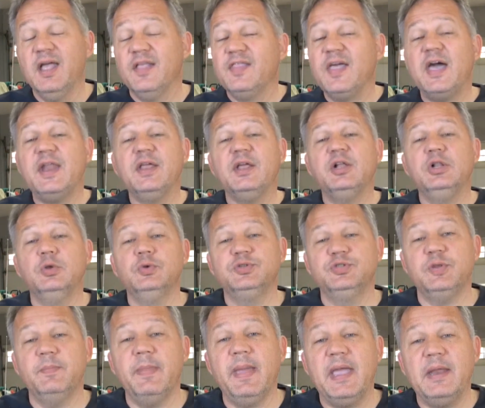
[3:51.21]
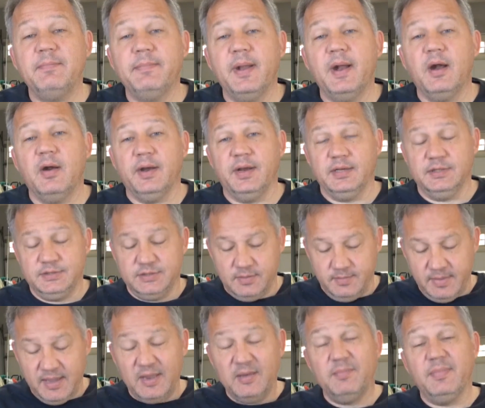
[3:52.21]
That includes the main bearings. The
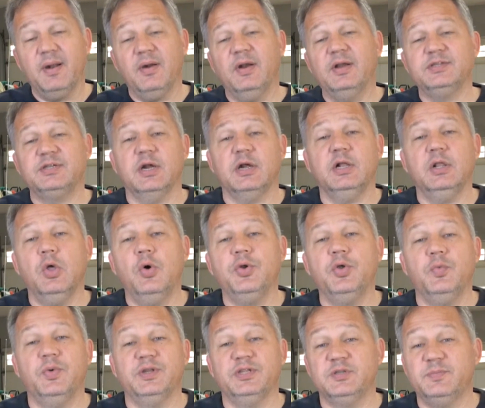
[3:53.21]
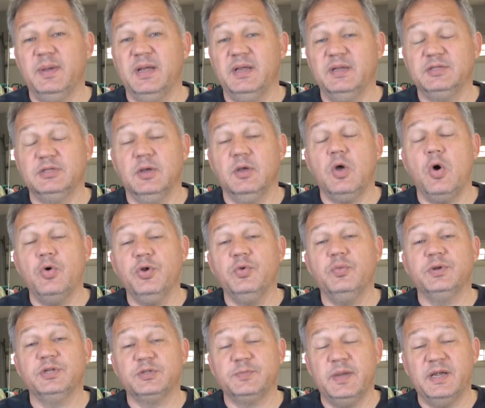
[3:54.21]
main bearings are coated with a
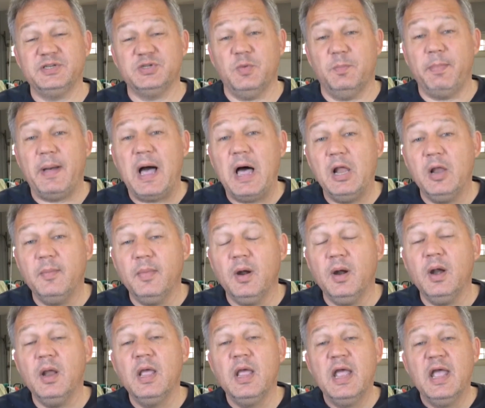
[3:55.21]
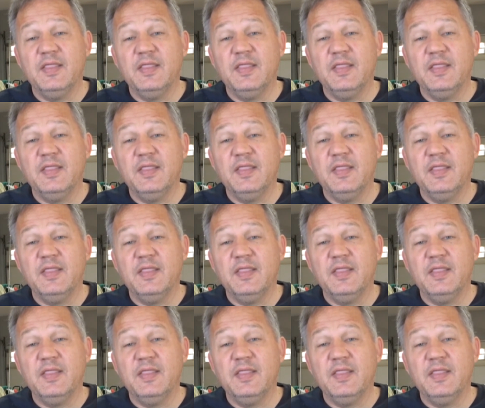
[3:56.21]
special polymer